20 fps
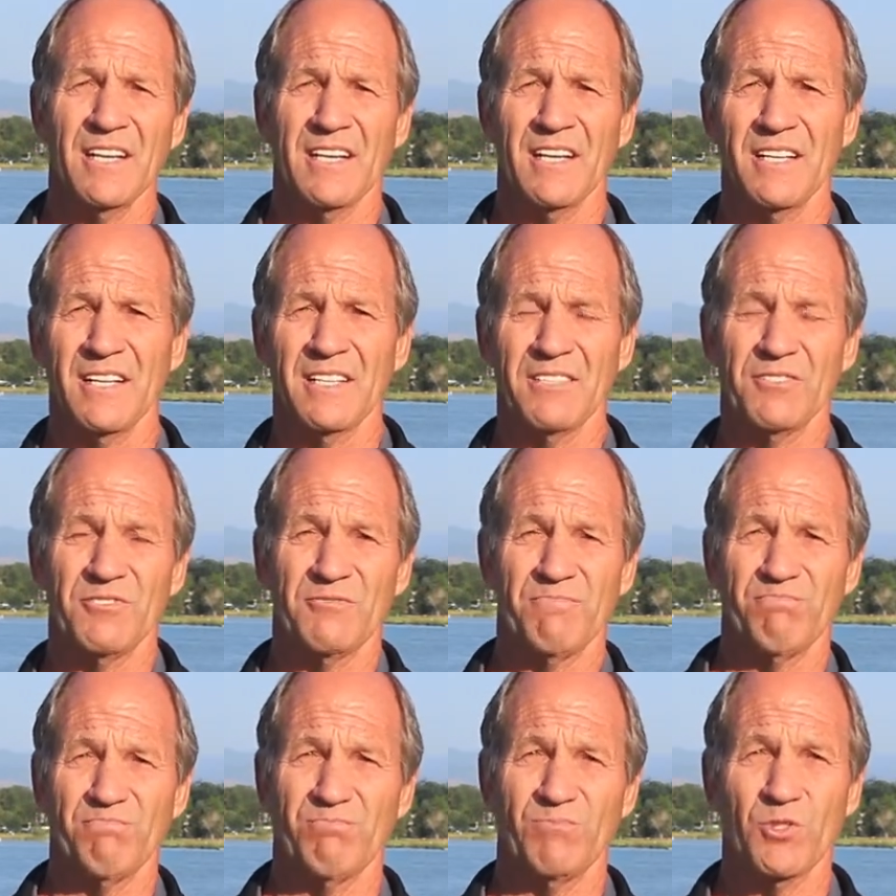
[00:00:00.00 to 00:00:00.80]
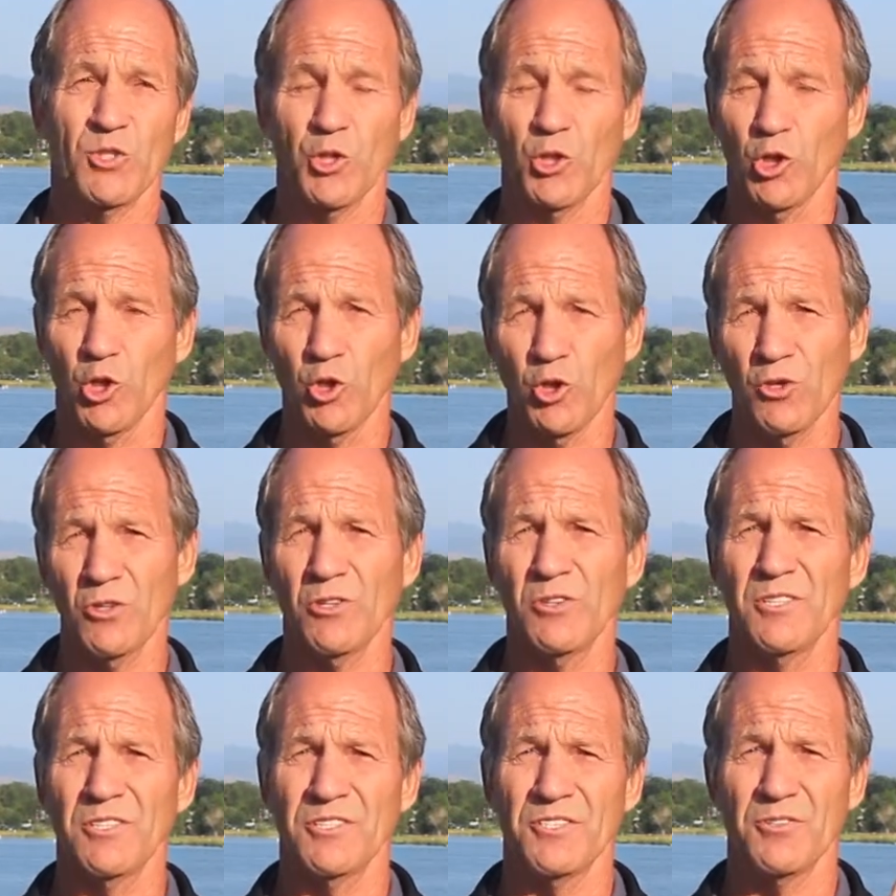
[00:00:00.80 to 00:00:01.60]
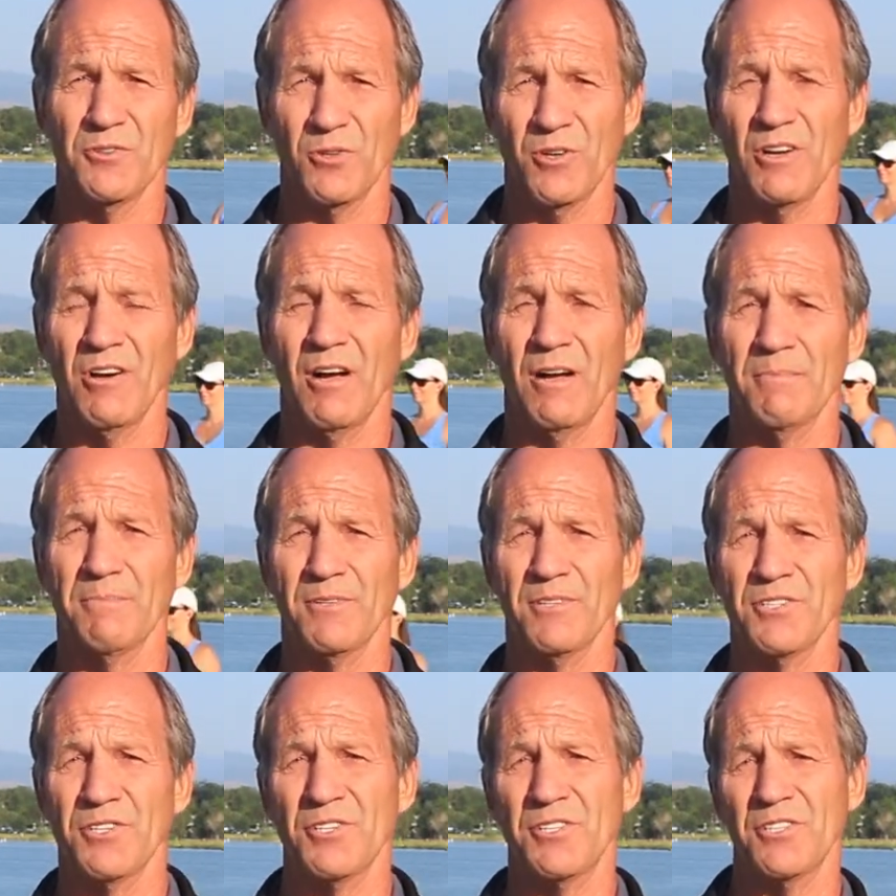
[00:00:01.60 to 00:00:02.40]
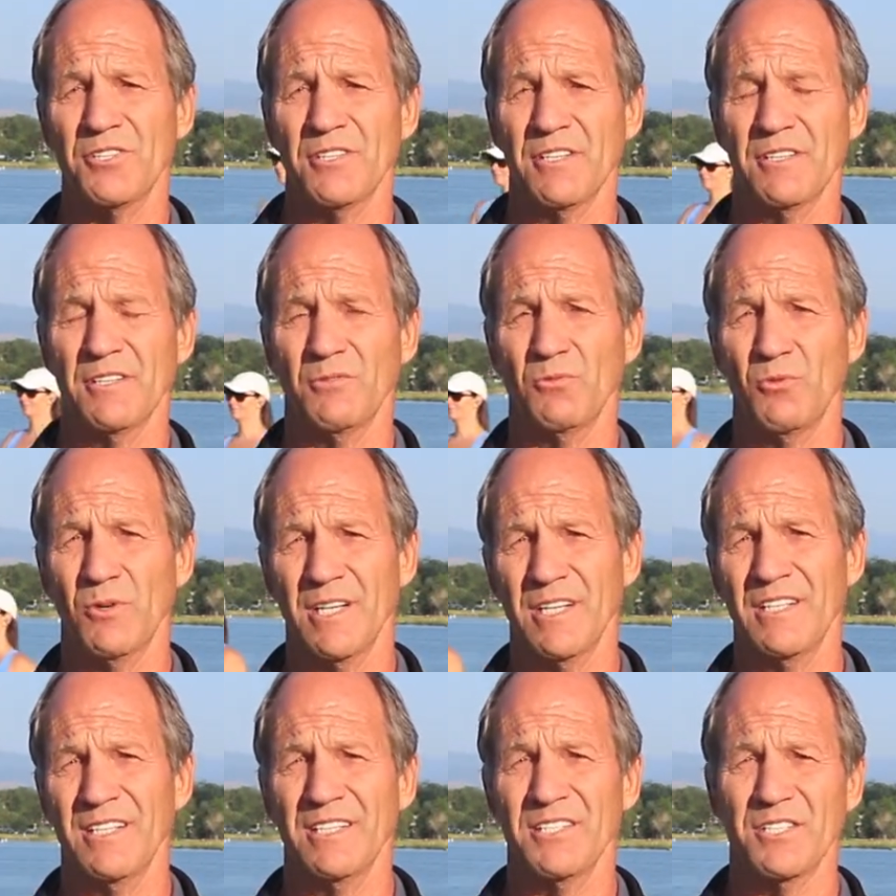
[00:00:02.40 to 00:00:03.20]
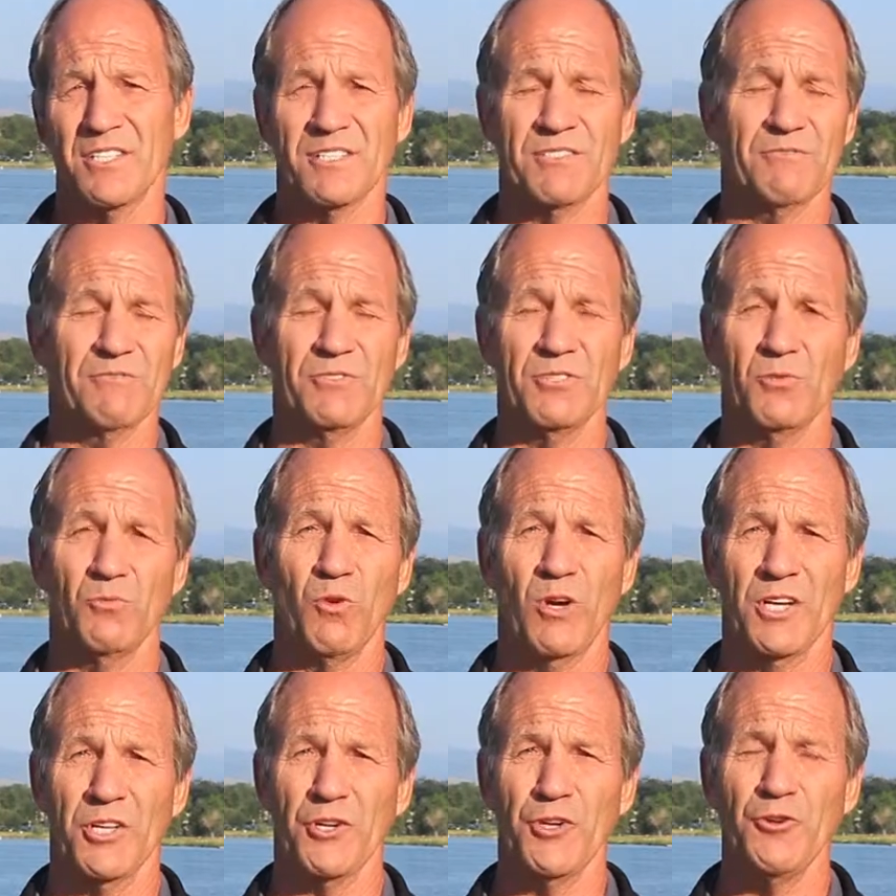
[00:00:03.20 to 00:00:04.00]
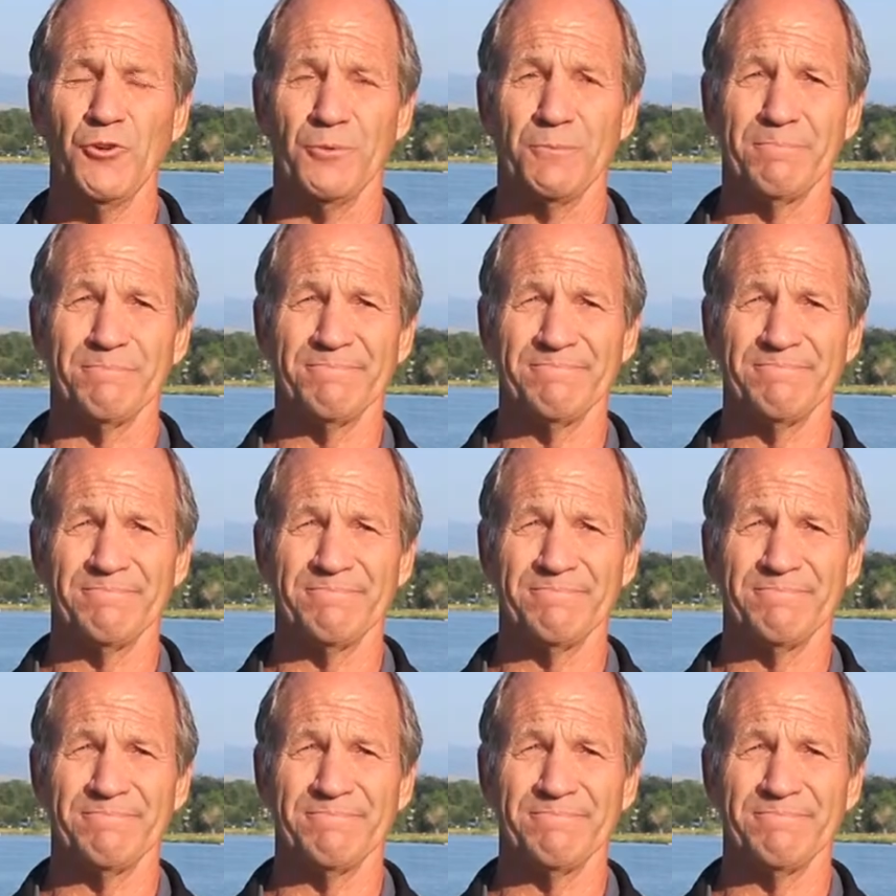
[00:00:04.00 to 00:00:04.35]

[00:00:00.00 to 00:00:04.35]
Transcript: uh, to learn to accomplish uh, what it is you want to do?